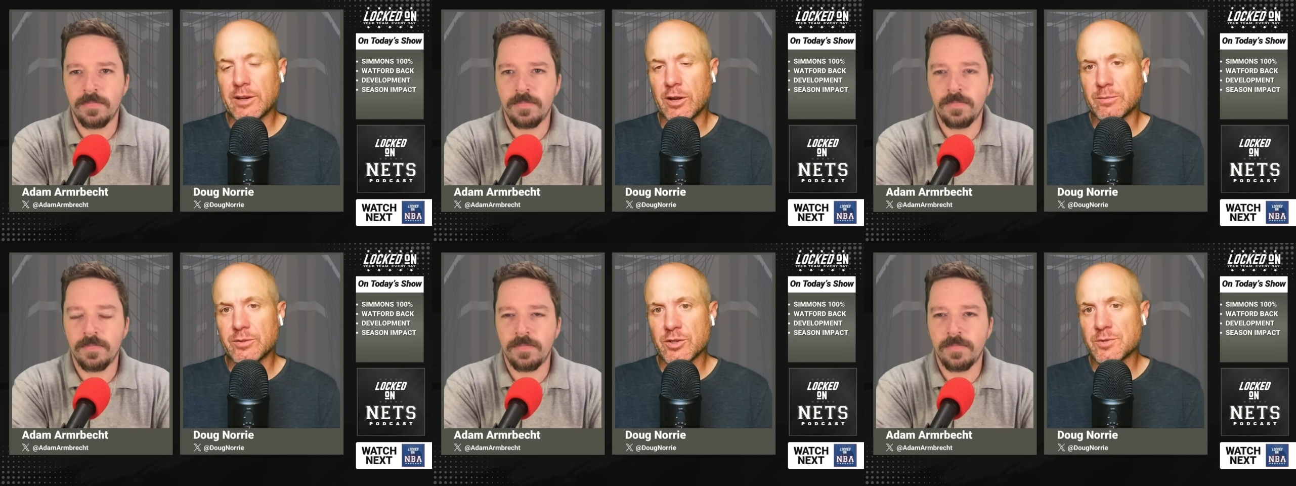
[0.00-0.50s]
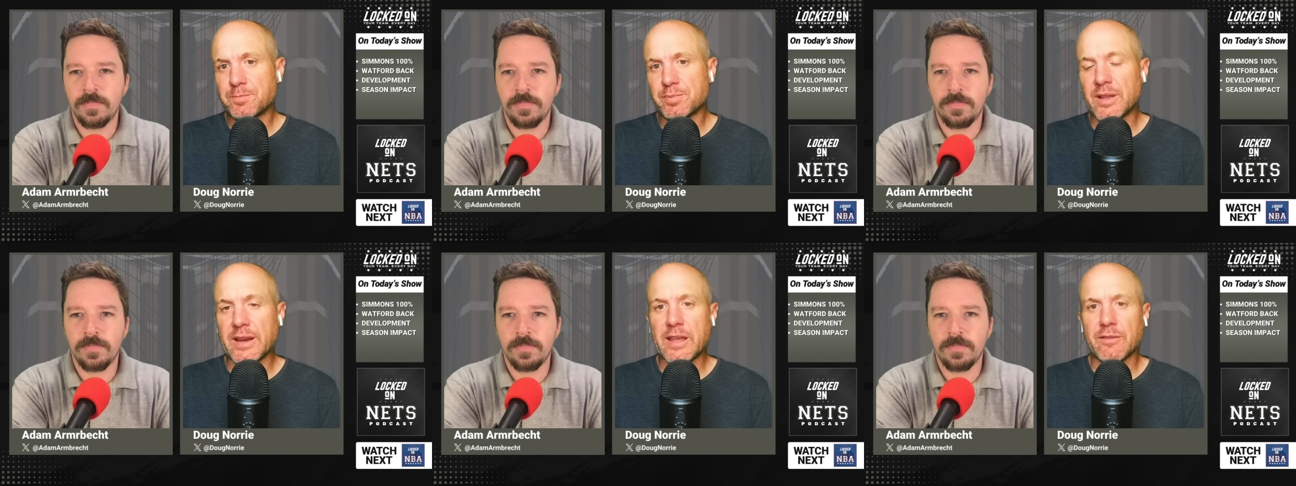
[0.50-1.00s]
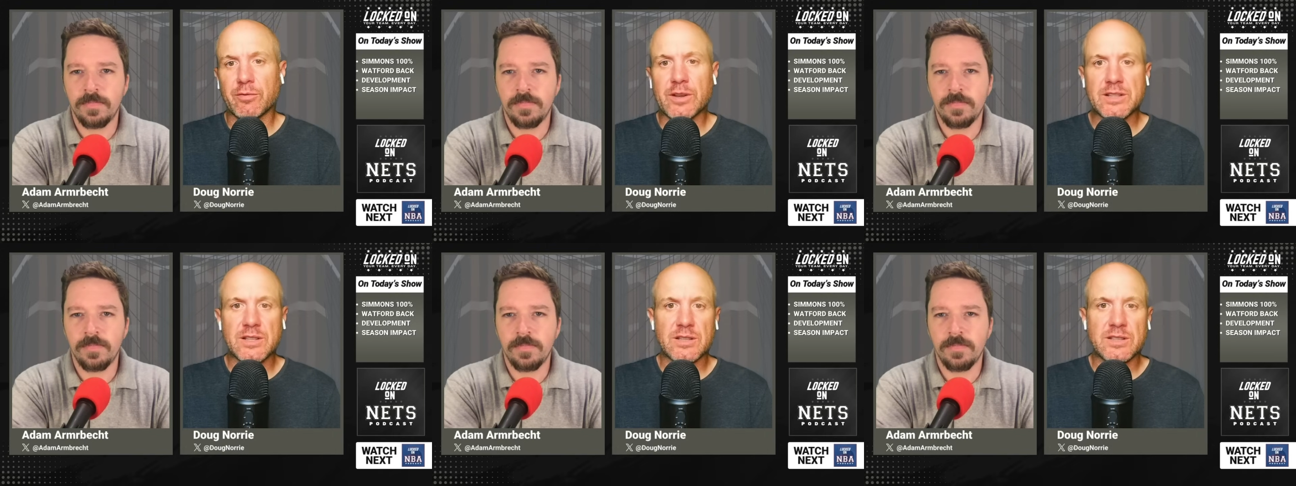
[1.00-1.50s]
Speaker 1: know, there's plenty of
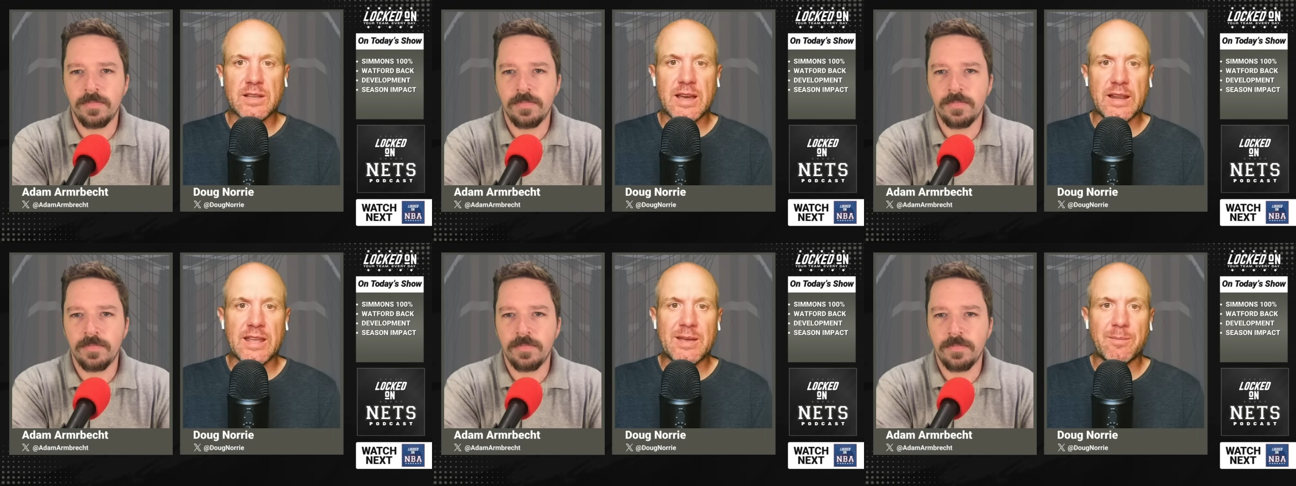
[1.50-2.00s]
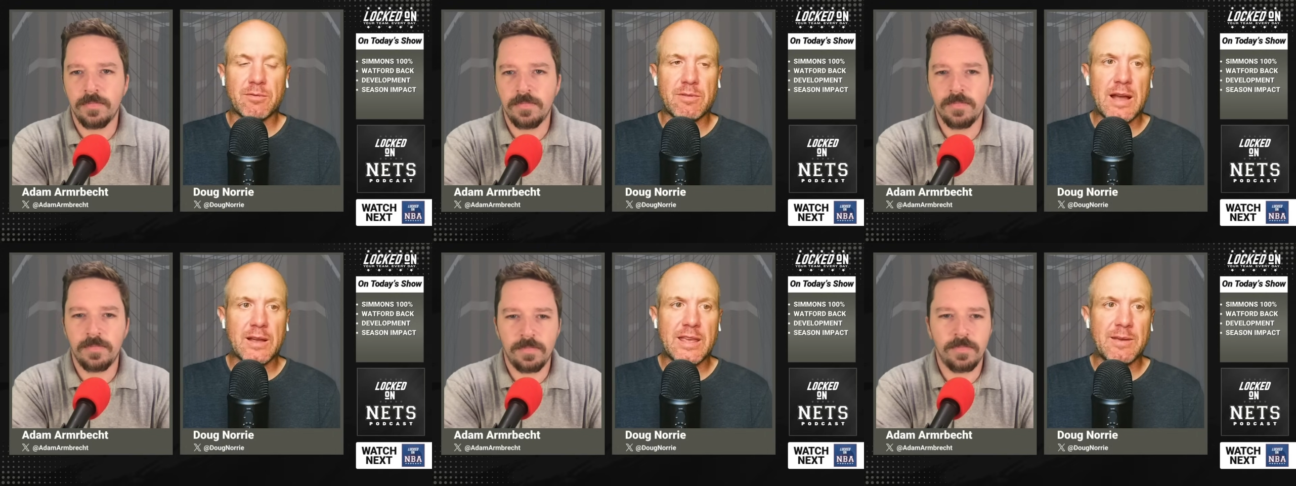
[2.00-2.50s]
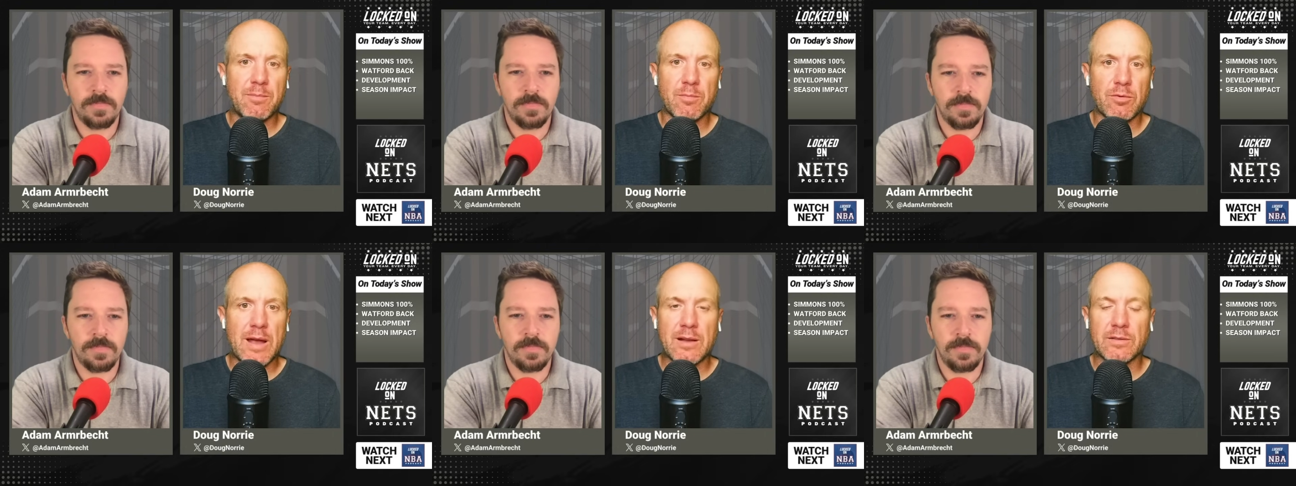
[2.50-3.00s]
reason to kind of keep it around, keep
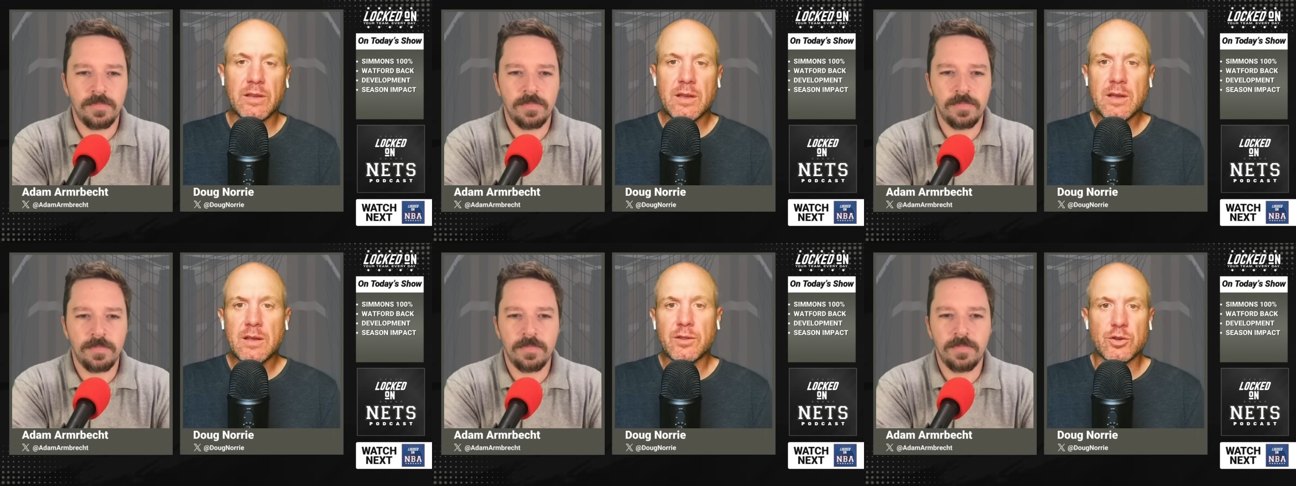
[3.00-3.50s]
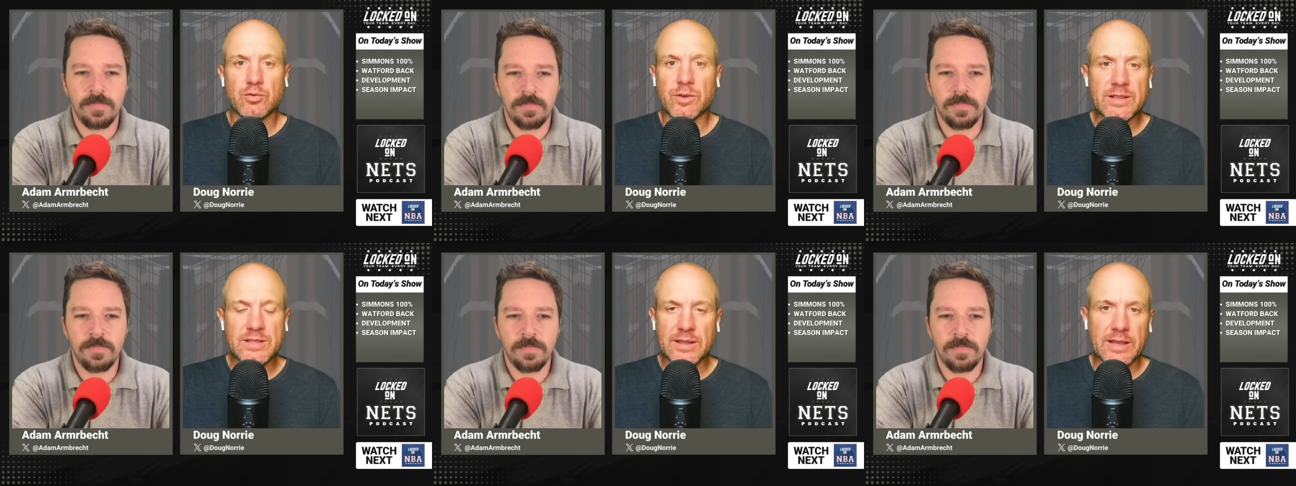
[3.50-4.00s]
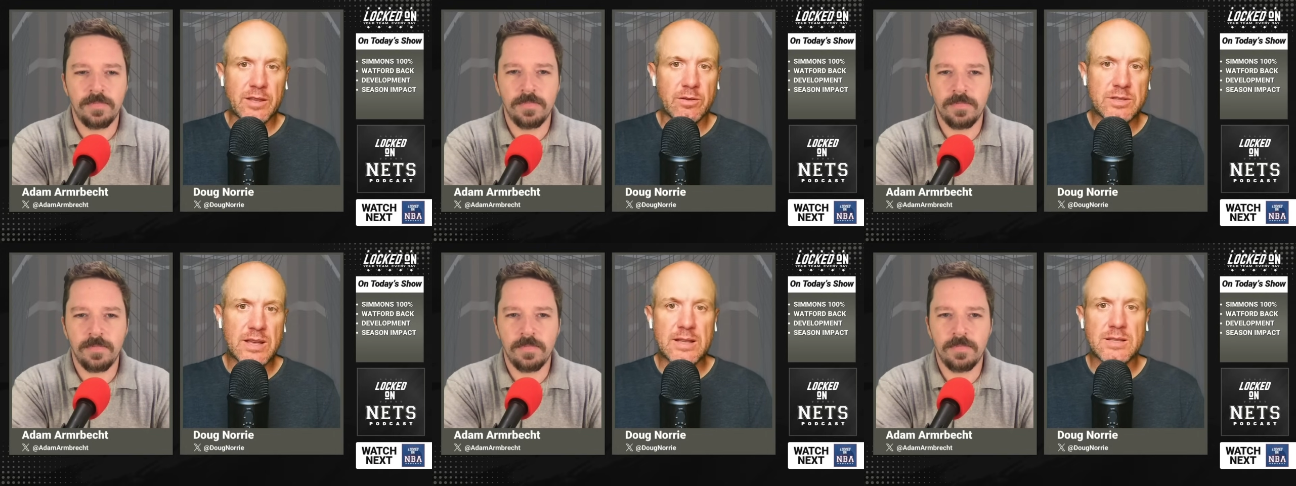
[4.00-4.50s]
him around. There's reason, like
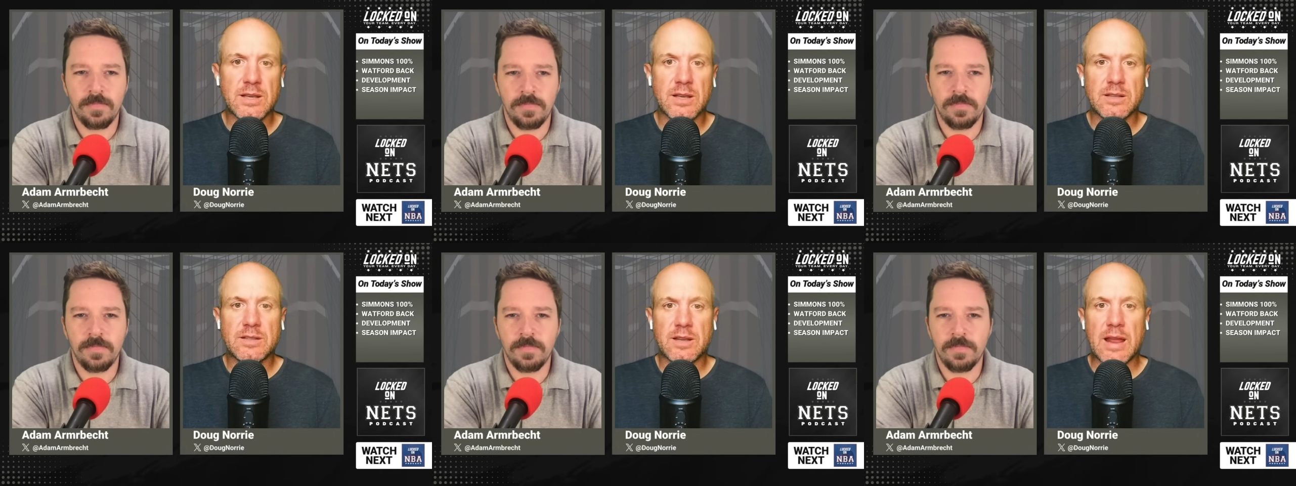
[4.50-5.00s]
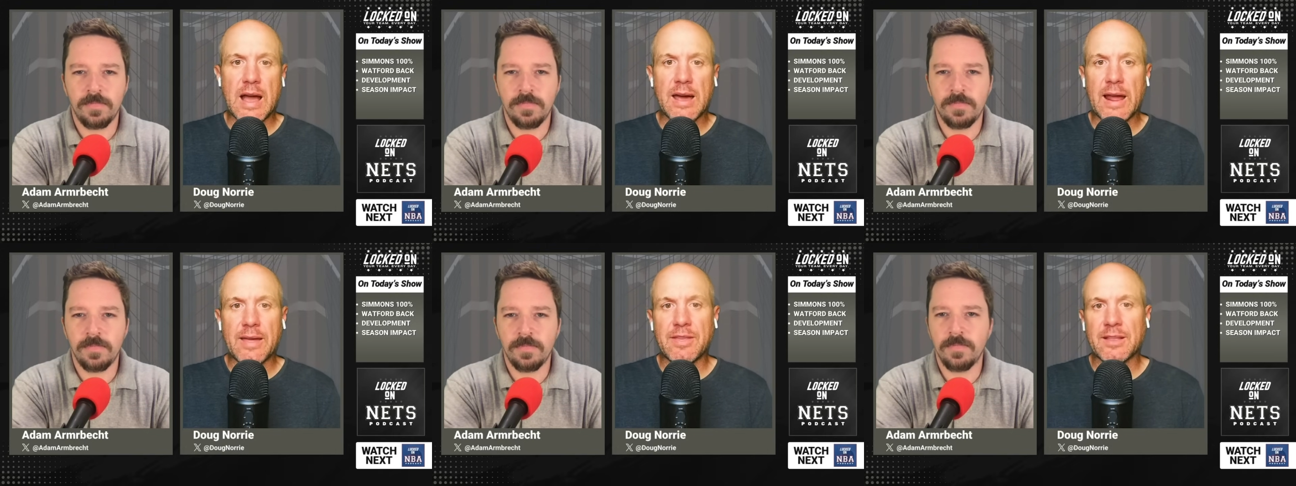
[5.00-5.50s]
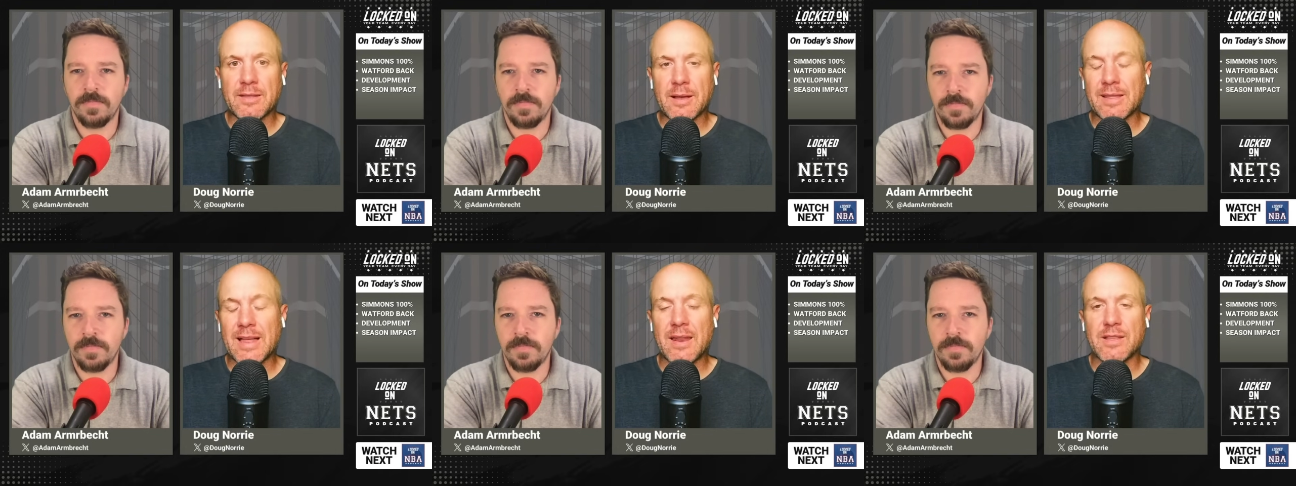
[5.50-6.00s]
you said, to to not. I think
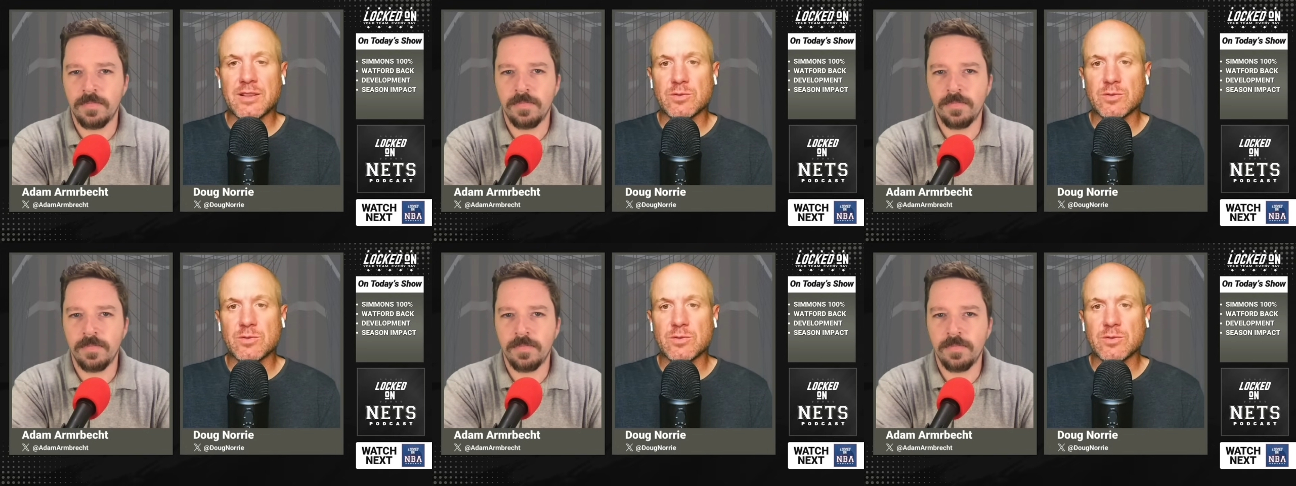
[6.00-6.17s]
a lot of this will